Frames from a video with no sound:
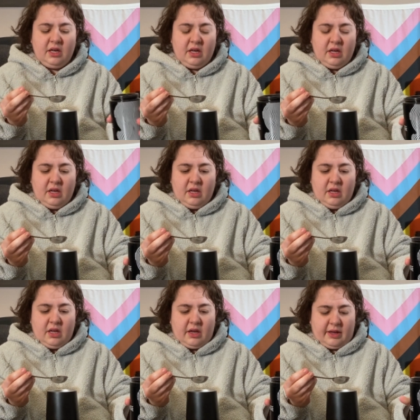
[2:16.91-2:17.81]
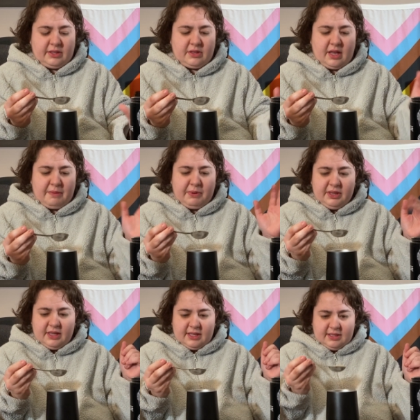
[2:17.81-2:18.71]
Okay, so then I
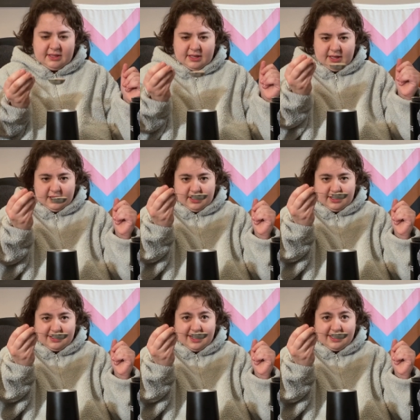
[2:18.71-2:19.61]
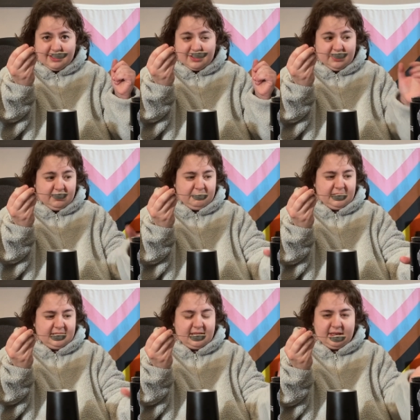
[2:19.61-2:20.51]
put this, it's a nice scoop.
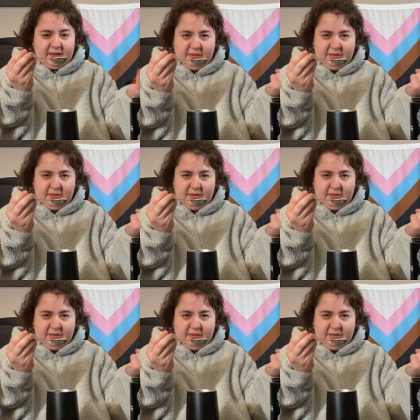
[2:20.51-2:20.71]
It's like